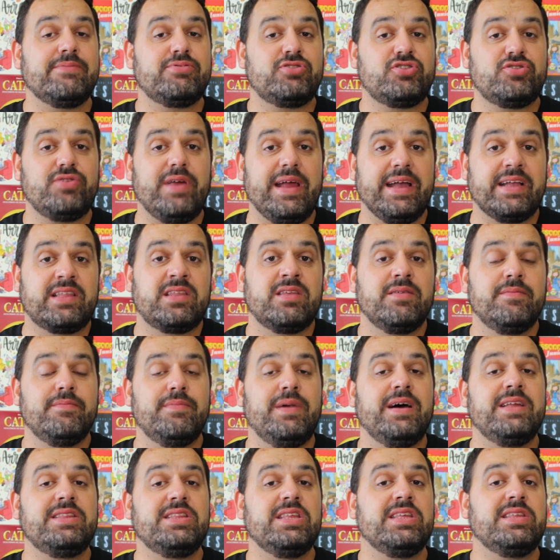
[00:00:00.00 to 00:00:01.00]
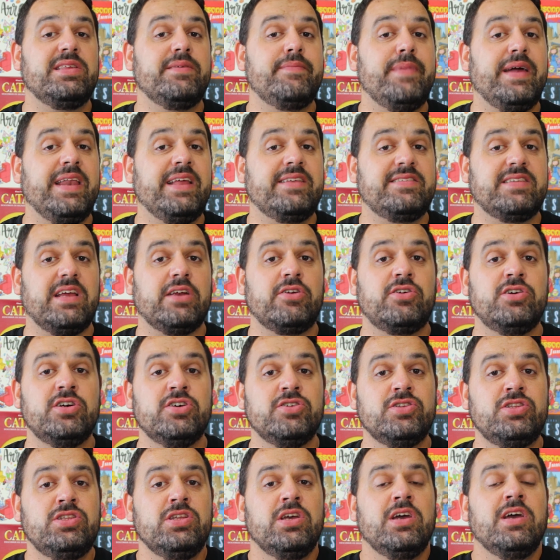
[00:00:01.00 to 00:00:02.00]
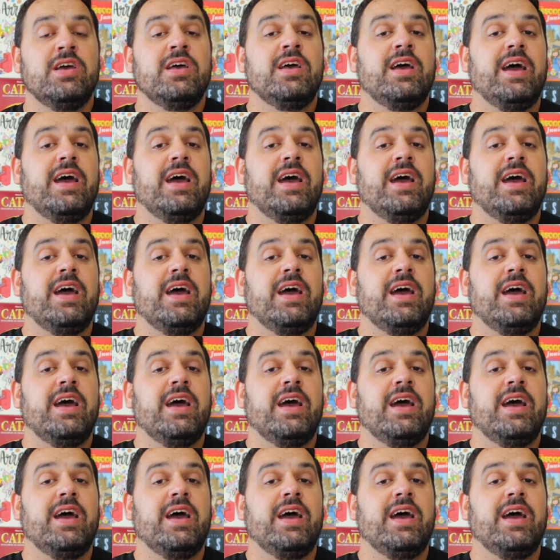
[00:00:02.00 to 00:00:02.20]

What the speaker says: abstract, but the thematics are good